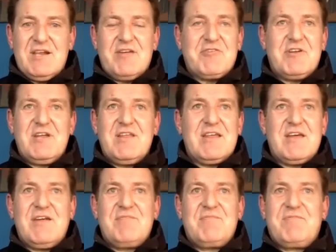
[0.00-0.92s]
literally
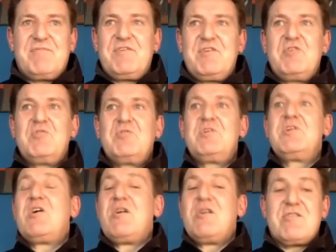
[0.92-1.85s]
they few
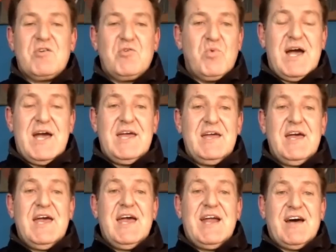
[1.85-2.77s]
yards away
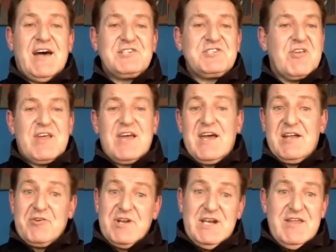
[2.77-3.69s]
and i just say i
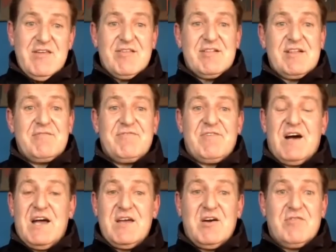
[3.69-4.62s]
release the
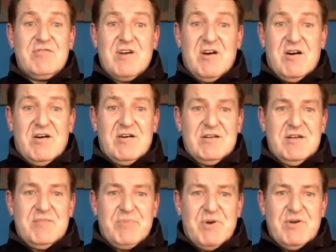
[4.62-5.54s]
fire of god
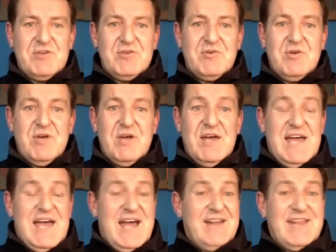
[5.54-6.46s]
upon you
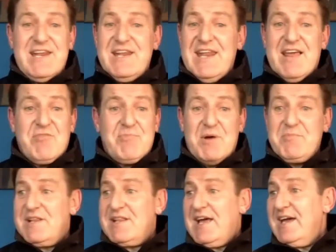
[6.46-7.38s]
and then next
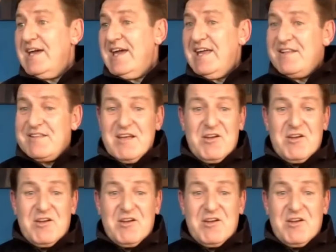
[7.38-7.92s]
moment they hit the